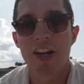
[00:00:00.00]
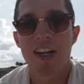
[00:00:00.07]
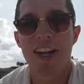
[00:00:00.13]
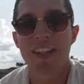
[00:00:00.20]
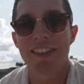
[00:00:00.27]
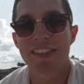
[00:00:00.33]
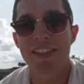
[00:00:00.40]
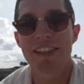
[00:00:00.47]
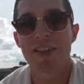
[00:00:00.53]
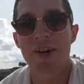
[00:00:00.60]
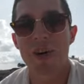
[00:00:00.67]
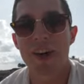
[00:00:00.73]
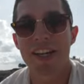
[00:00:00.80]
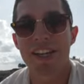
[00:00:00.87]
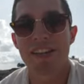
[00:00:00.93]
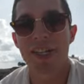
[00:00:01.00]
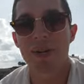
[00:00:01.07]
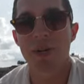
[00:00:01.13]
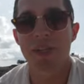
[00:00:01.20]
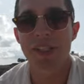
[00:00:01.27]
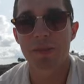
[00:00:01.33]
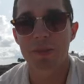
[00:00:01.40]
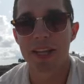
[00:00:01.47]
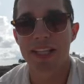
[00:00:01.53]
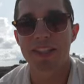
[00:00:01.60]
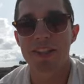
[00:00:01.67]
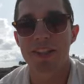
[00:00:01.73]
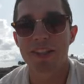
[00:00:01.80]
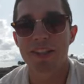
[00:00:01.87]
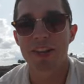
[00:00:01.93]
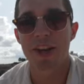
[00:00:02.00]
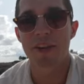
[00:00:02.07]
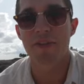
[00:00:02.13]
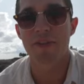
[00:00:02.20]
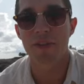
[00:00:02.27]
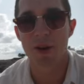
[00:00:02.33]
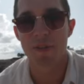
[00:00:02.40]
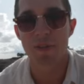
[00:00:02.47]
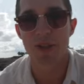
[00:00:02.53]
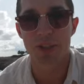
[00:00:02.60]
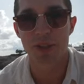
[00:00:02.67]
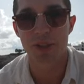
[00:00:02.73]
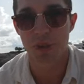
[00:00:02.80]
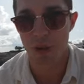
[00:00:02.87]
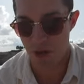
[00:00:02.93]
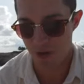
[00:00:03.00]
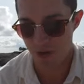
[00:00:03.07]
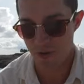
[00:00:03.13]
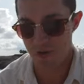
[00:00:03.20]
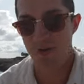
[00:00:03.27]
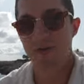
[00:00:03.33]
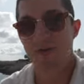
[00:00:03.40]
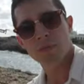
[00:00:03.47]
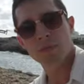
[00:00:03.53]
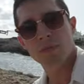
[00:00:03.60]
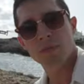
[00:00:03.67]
All right guys, let's go ahead and see what this place looks like from the drone.